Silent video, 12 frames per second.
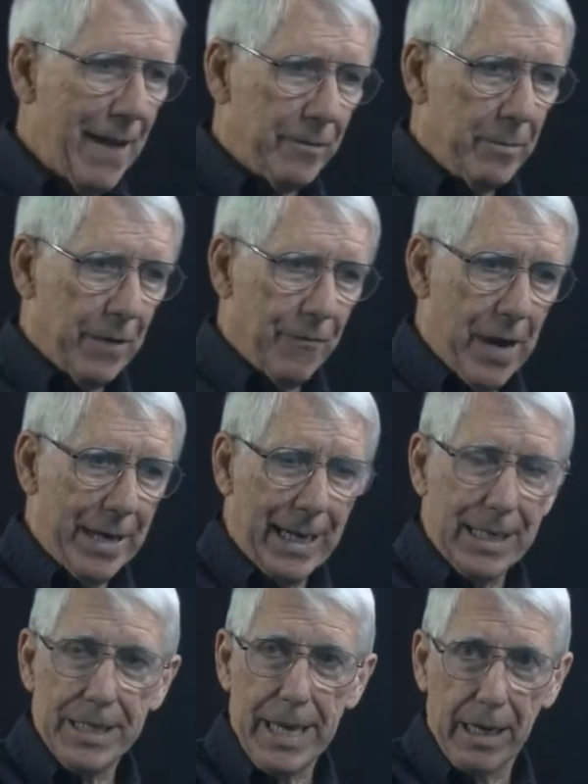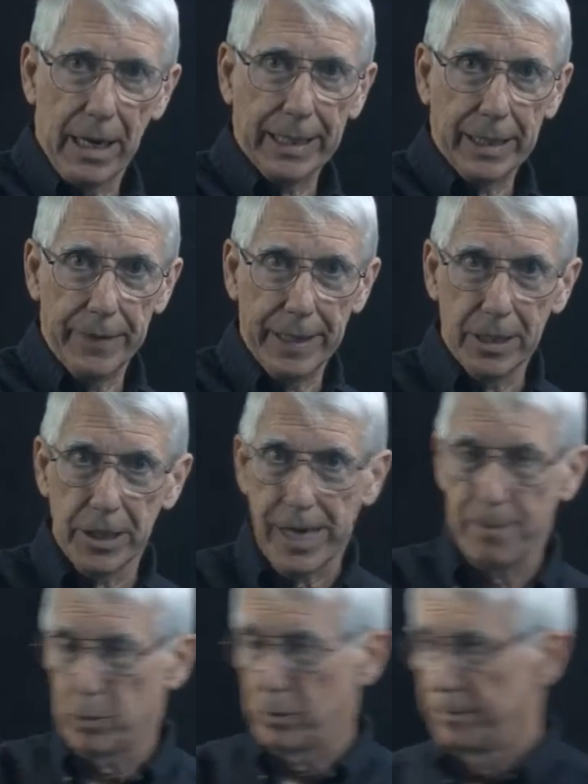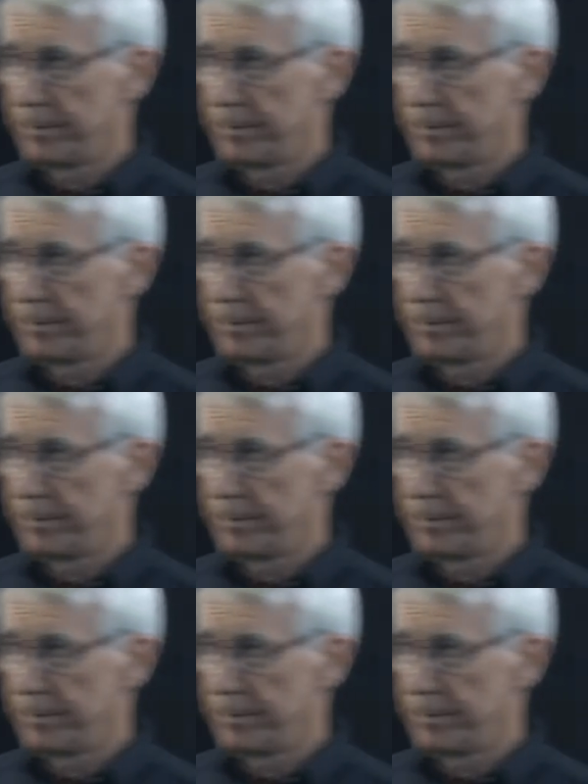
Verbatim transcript: have to be a finite set like in the example.